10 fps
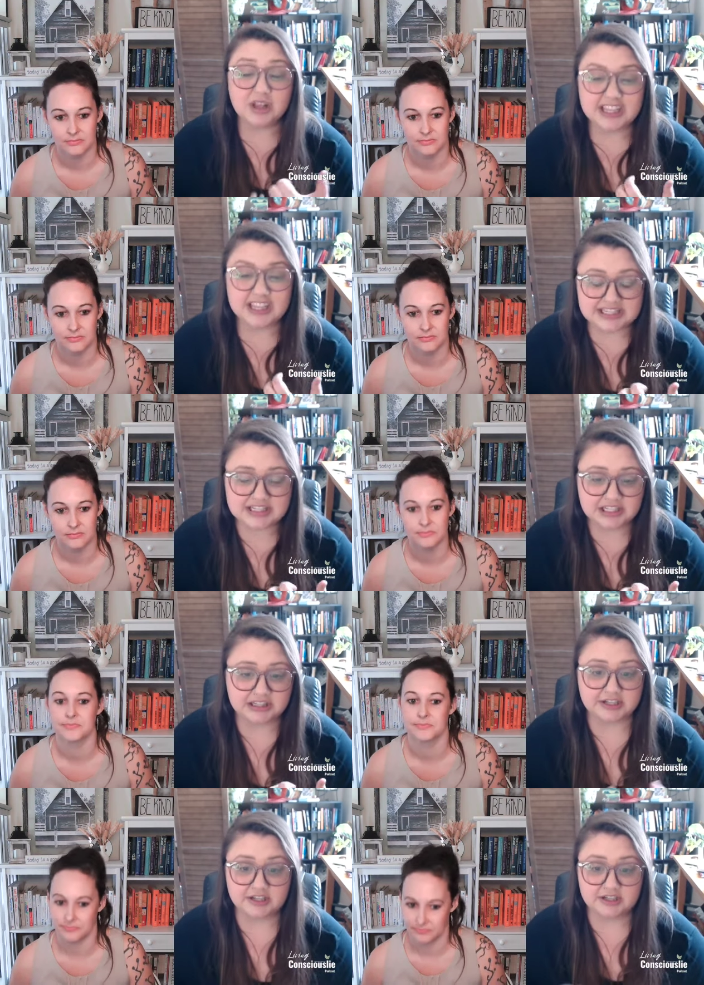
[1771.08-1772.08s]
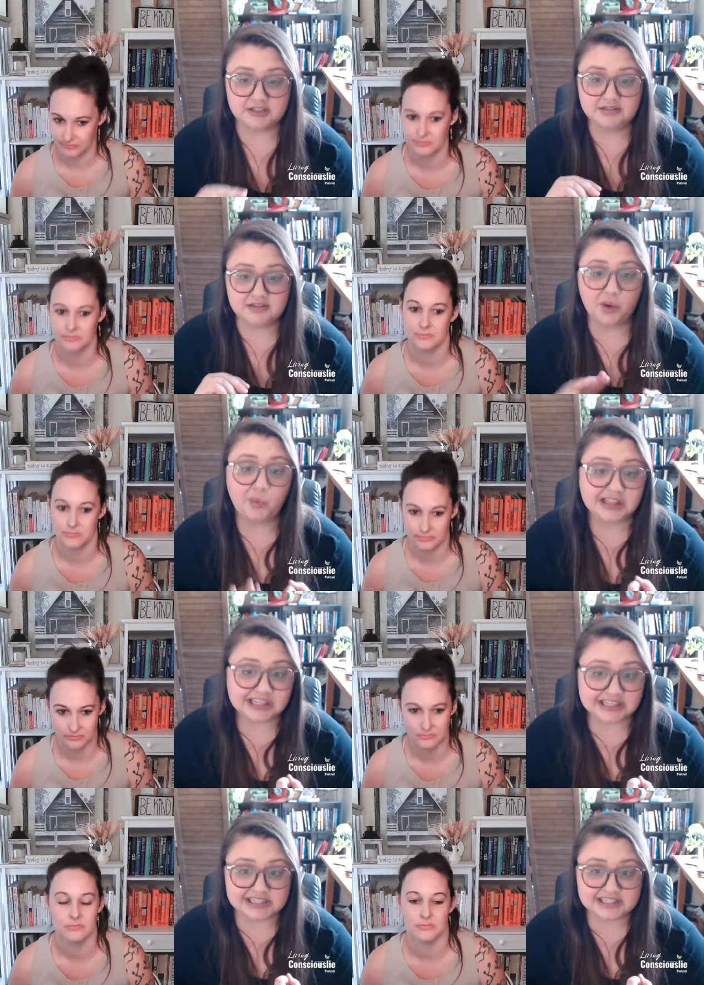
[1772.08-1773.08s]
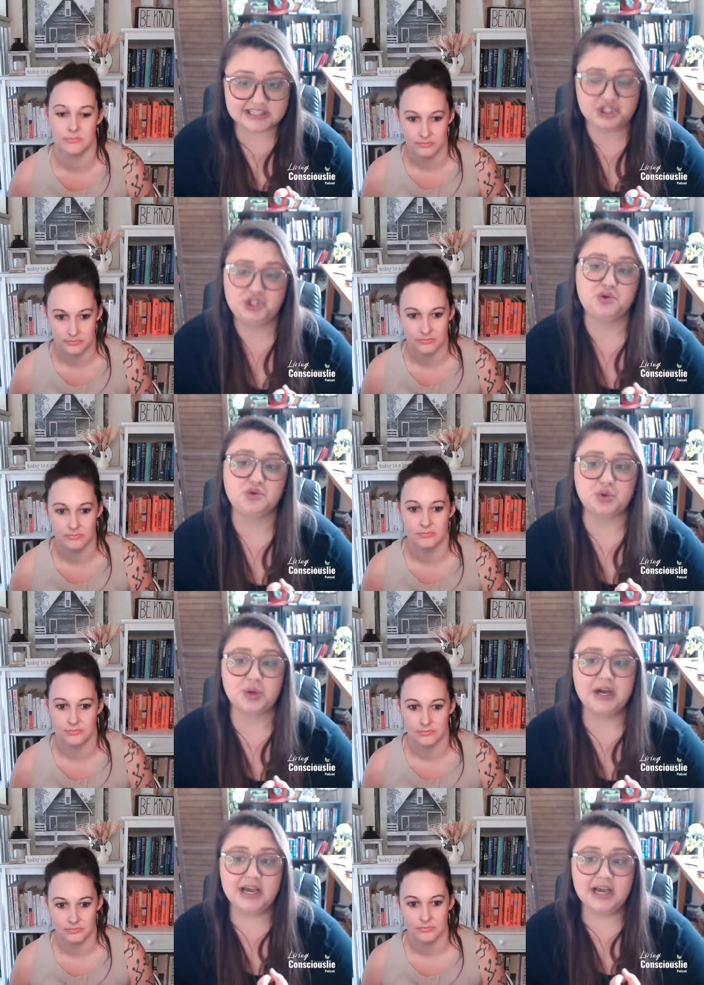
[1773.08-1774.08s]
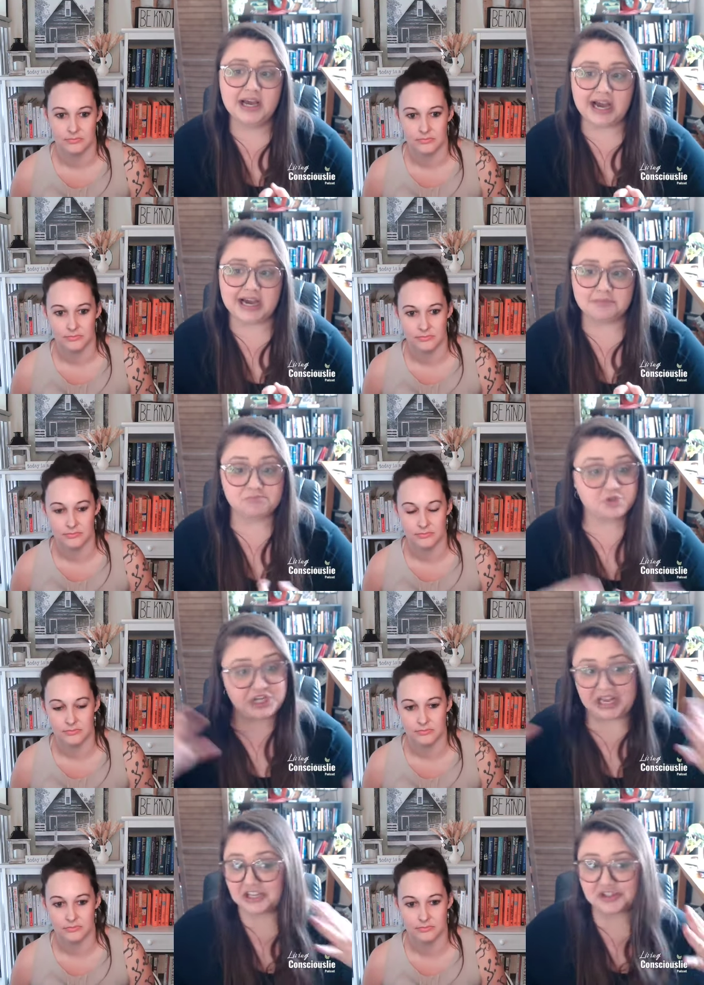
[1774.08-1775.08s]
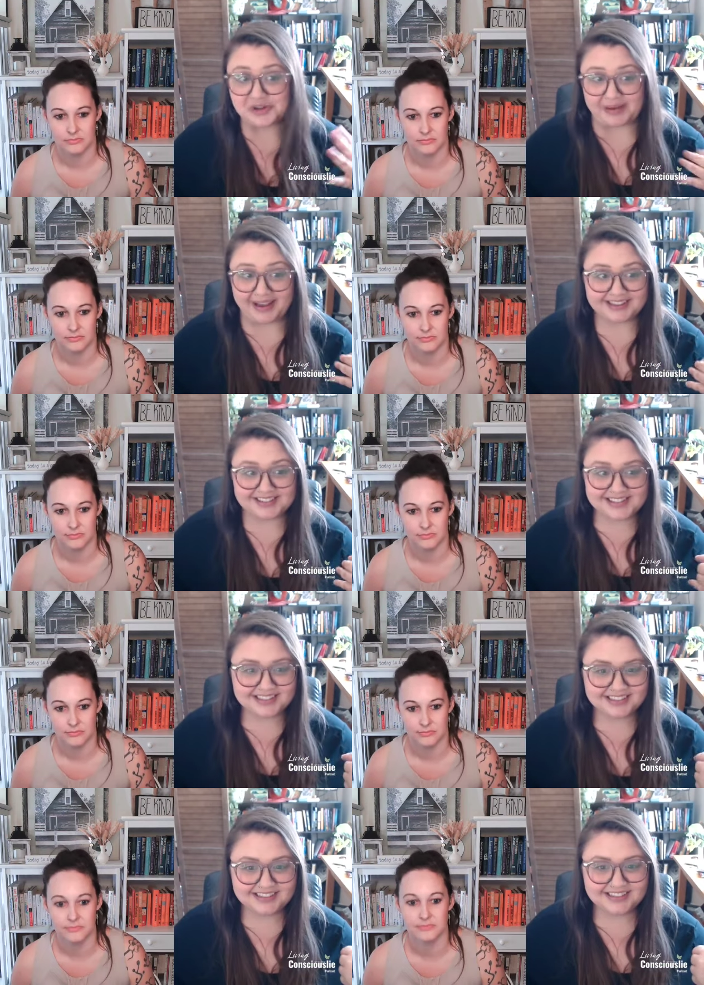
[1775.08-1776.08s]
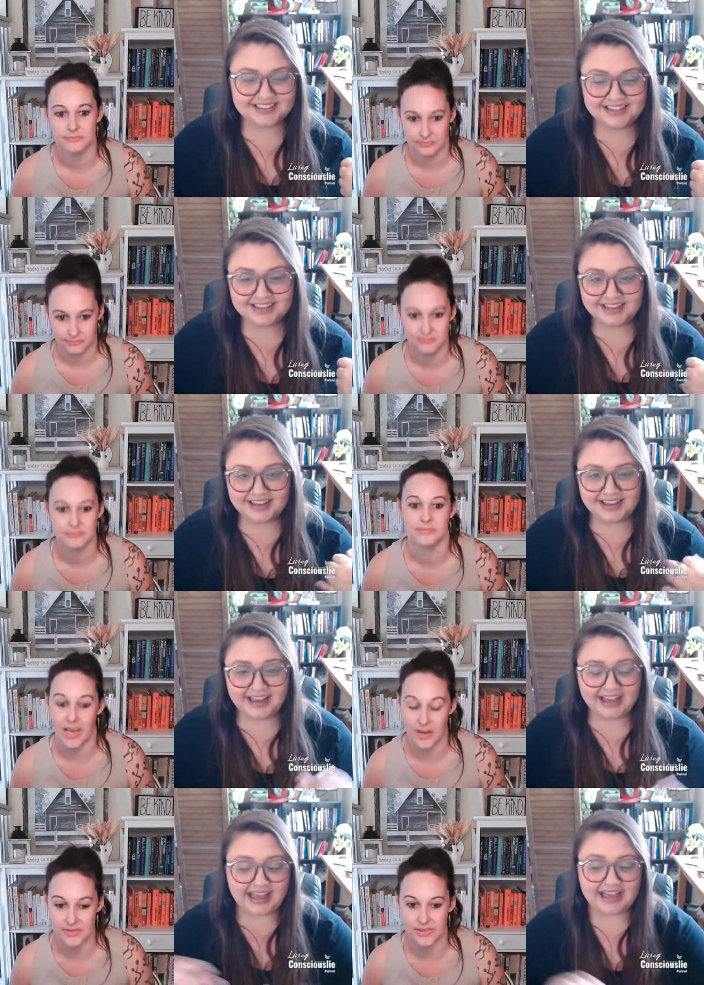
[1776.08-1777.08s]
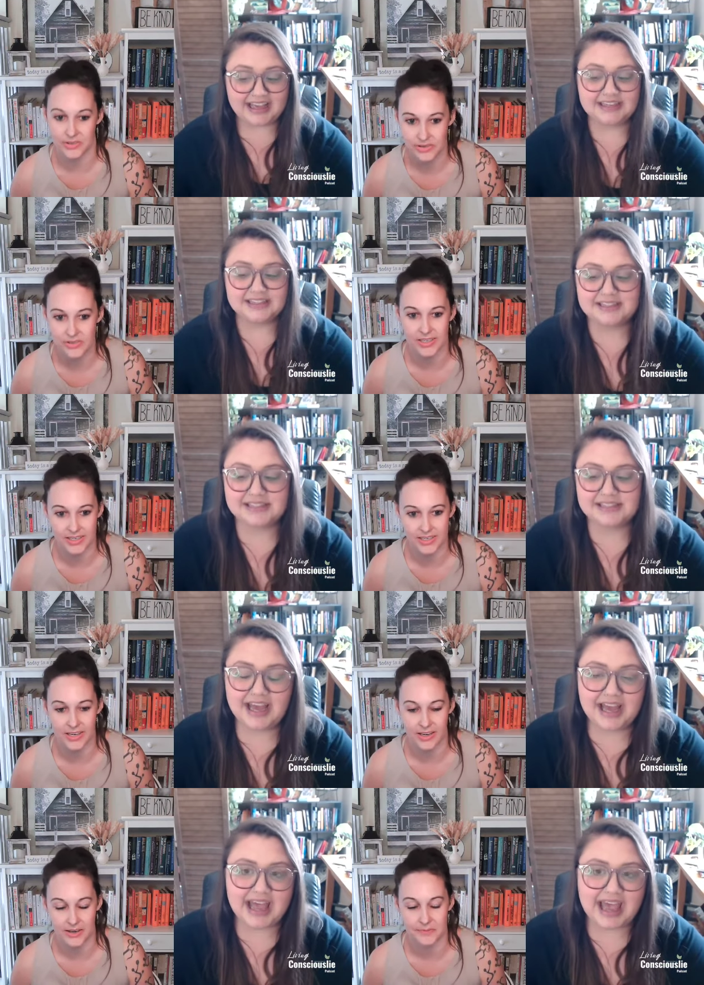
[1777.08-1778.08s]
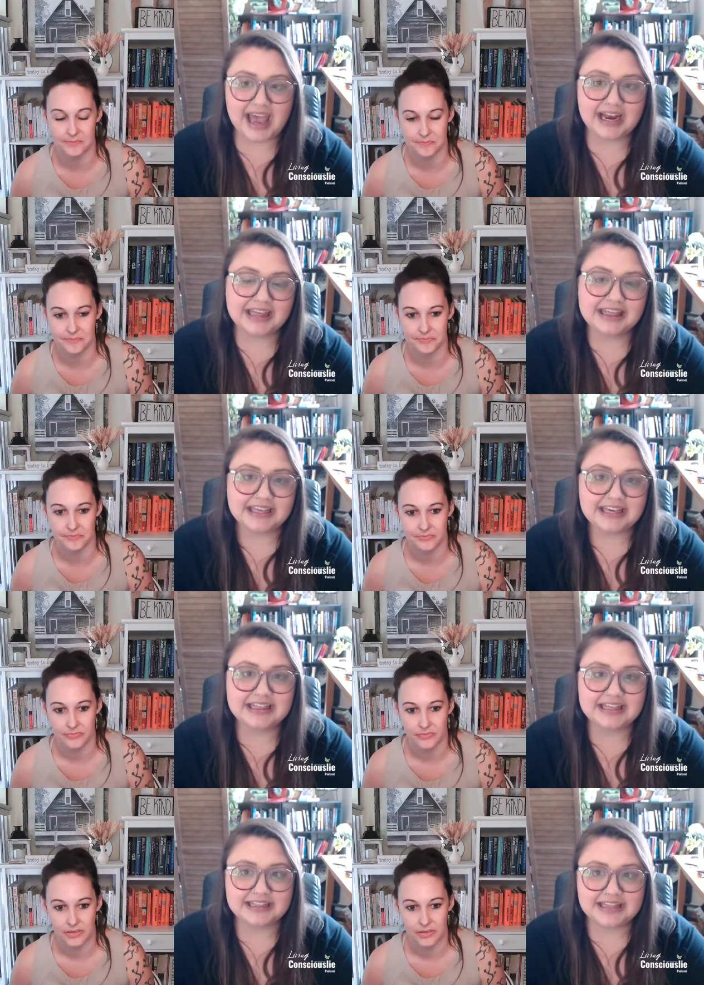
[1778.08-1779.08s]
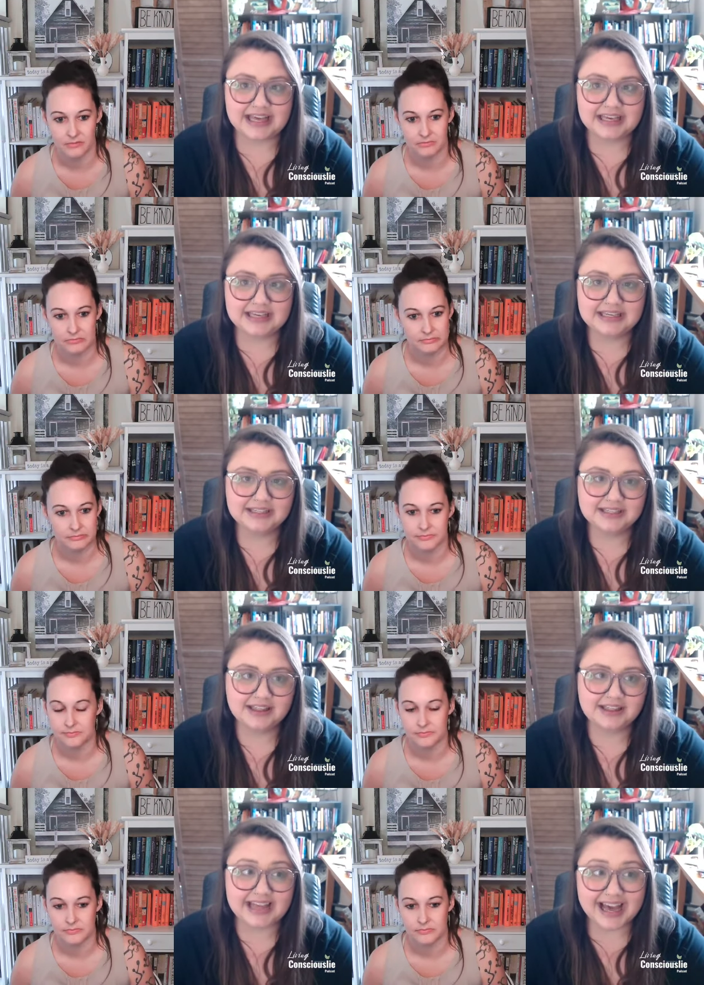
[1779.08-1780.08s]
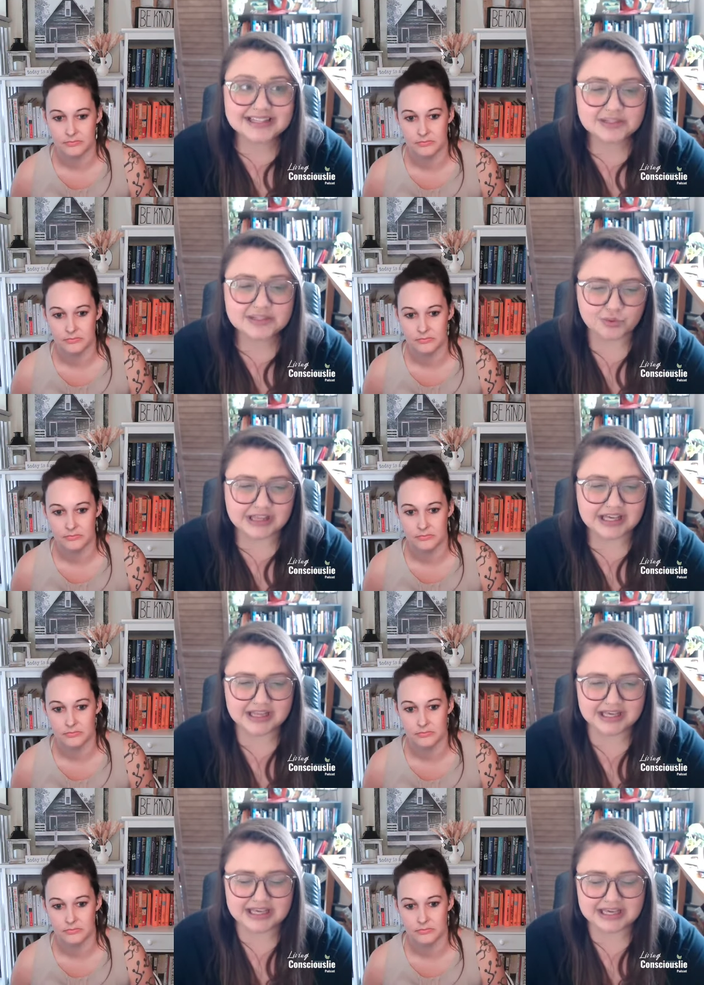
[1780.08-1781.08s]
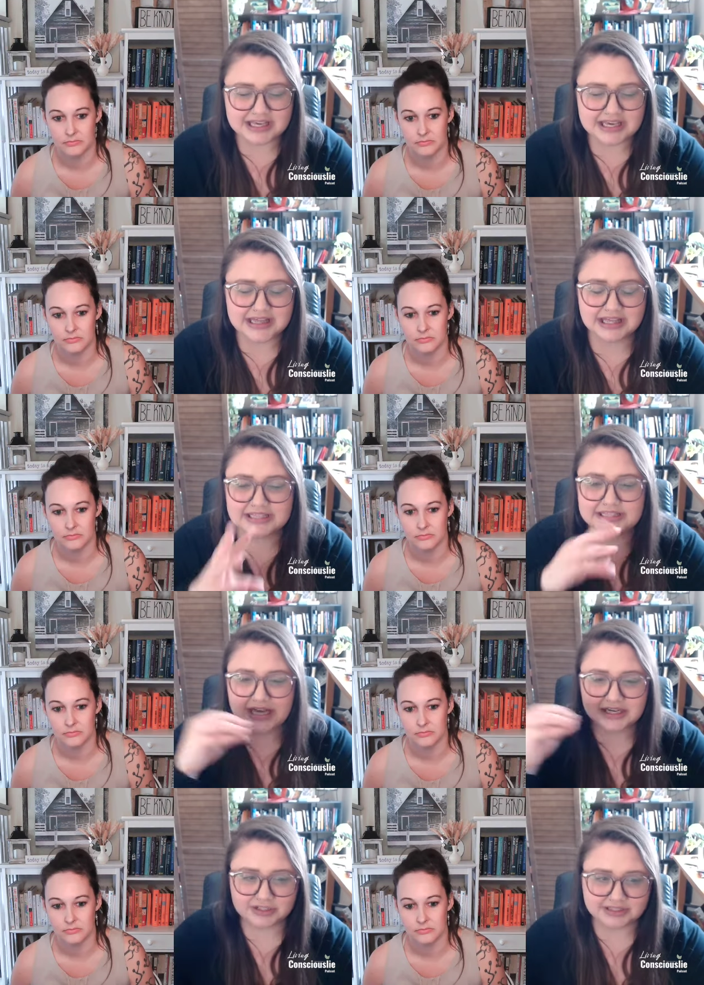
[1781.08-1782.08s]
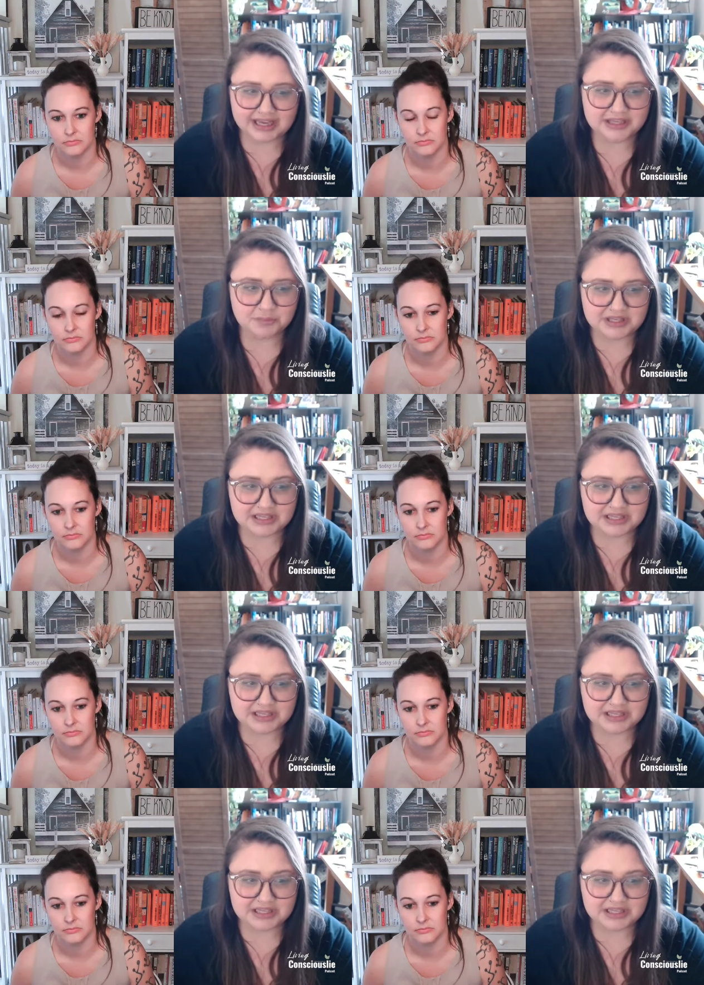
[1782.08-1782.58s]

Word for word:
Speaker 1: a willingness to learn, a willingness to um, change your mind.
Speaker 2: Absolutely. And, yeah. and I think that like,
Speaker 1: that's really the key, like this underlying